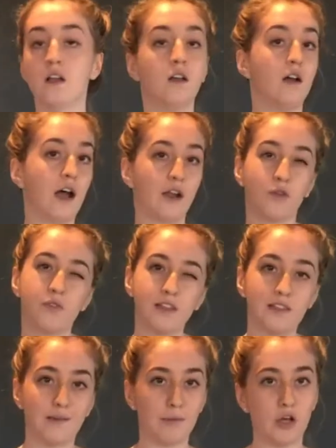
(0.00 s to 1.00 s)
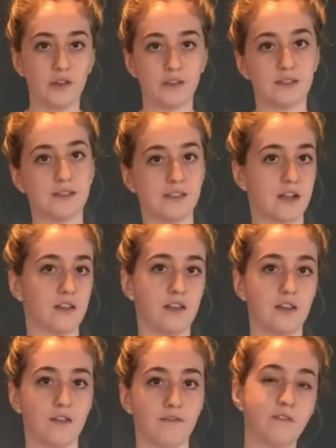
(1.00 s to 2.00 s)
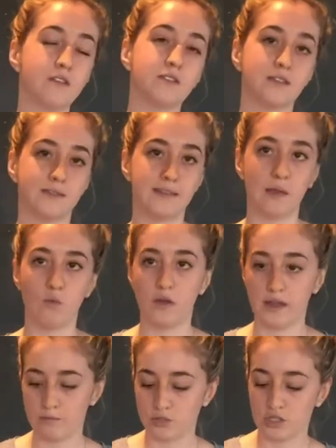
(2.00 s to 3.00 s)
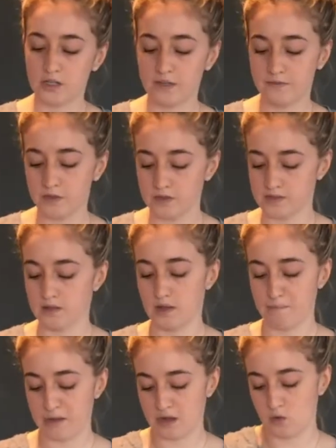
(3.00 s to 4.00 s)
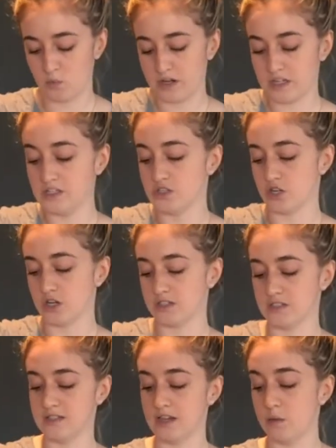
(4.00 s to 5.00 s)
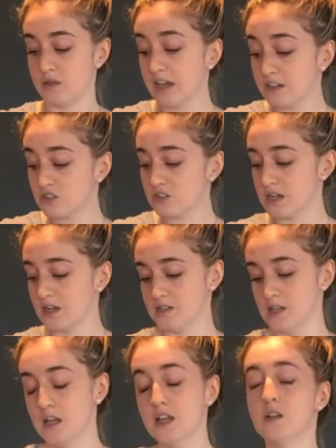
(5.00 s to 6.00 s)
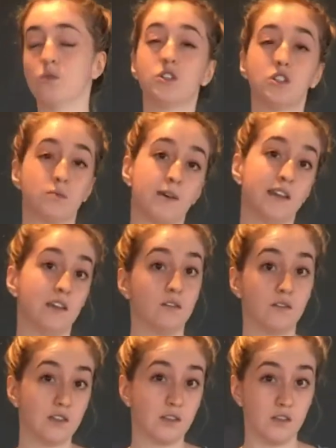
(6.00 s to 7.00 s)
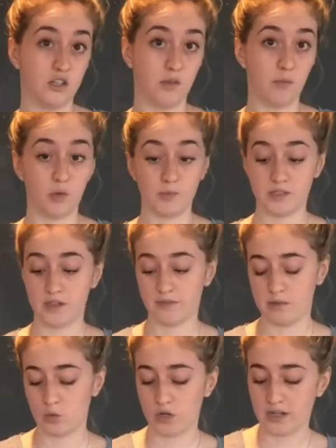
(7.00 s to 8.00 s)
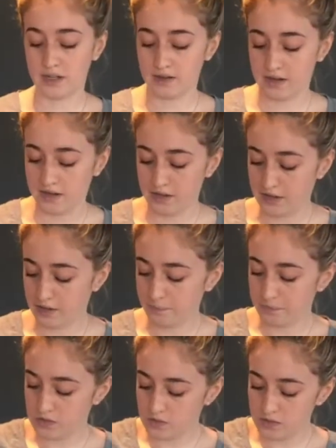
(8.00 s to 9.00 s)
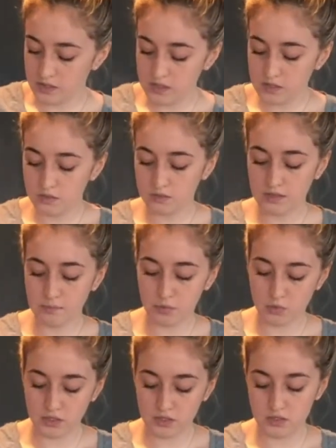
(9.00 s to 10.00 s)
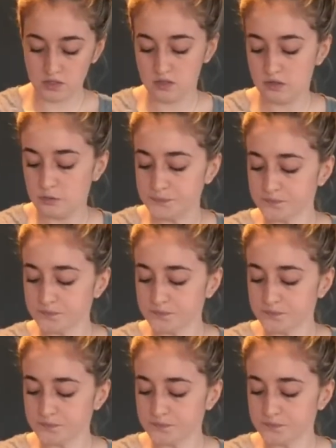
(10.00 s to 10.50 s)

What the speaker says: I don't think that Paul necessarily feels the same way. I'm sure he feels a lot better when he starts his day with exercise, which is why he goes to the gym almost every morning at 9 a.m. So I think it's really important to